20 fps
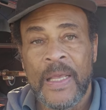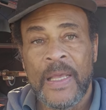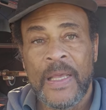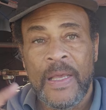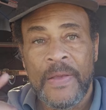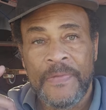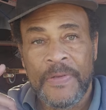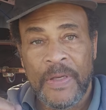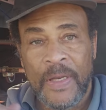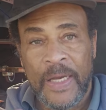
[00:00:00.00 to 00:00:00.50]

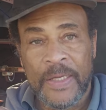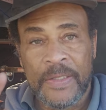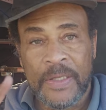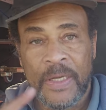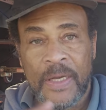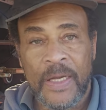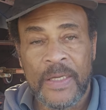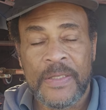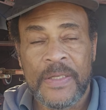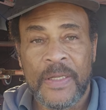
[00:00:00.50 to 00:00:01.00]
If you like the
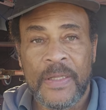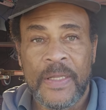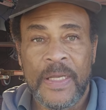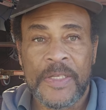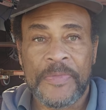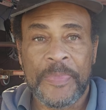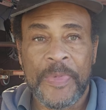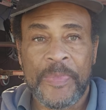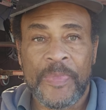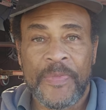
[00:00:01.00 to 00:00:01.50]
content that's
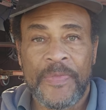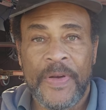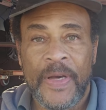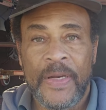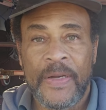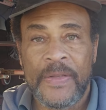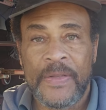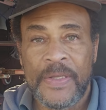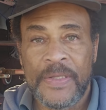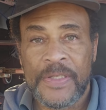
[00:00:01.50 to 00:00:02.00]
been provided
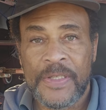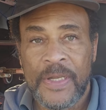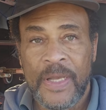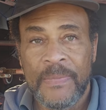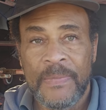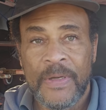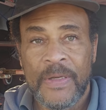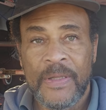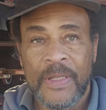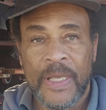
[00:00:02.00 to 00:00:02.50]
in this
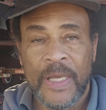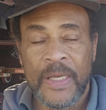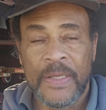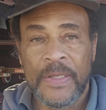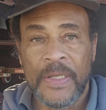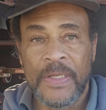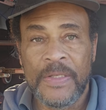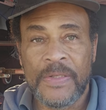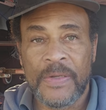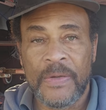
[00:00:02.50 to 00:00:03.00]
segment of Gig
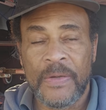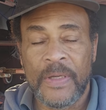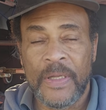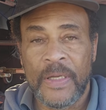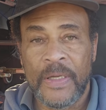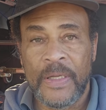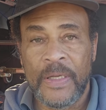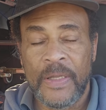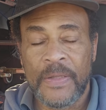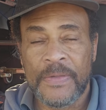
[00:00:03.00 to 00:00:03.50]
Geezer and
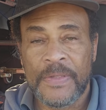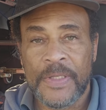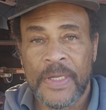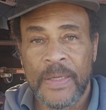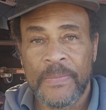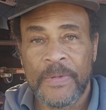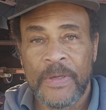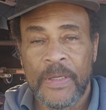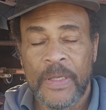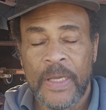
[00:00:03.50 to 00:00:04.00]
any other
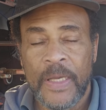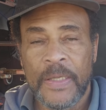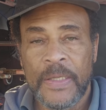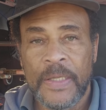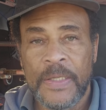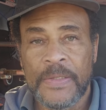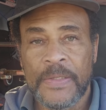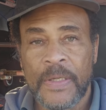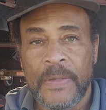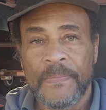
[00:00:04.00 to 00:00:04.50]
segment of Gig
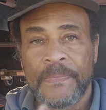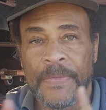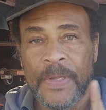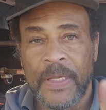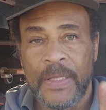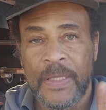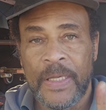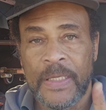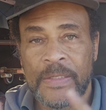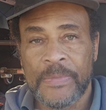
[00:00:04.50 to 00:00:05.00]
Geezer,
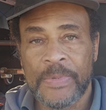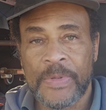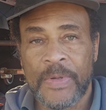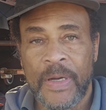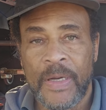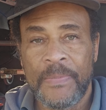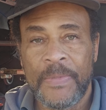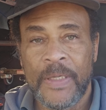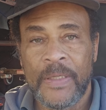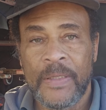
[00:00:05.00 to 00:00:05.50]
hit that
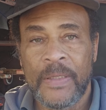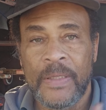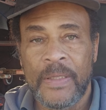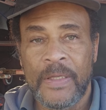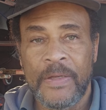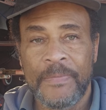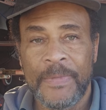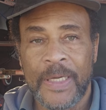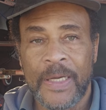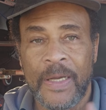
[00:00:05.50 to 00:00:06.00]
subscribe button,
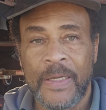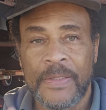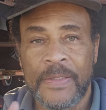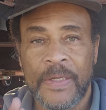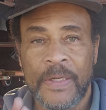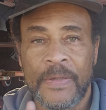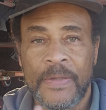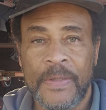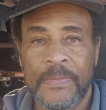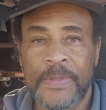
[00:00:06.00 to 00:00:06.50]
give my
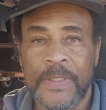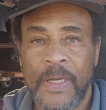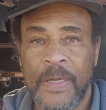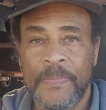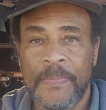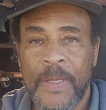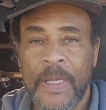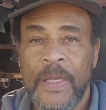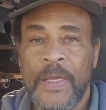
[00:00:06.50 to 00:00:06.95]
content a thumbs up,